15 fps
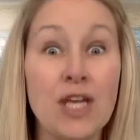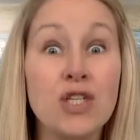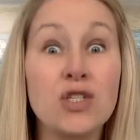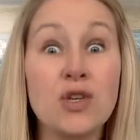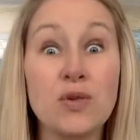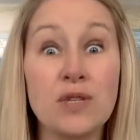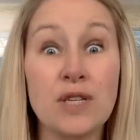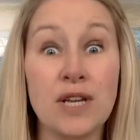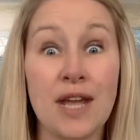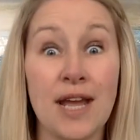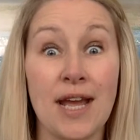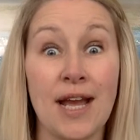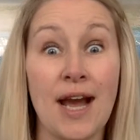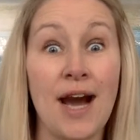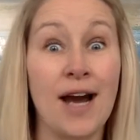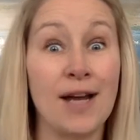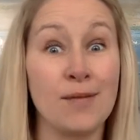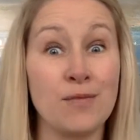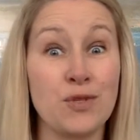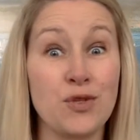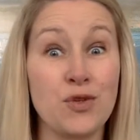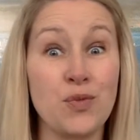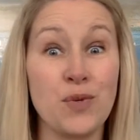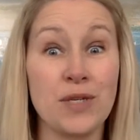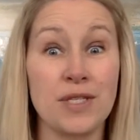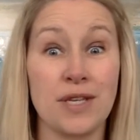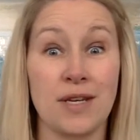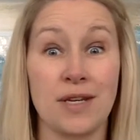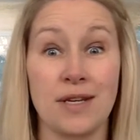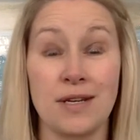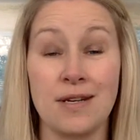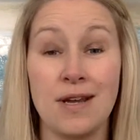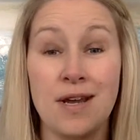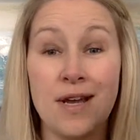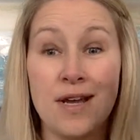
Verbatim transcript: So today, I'm super excited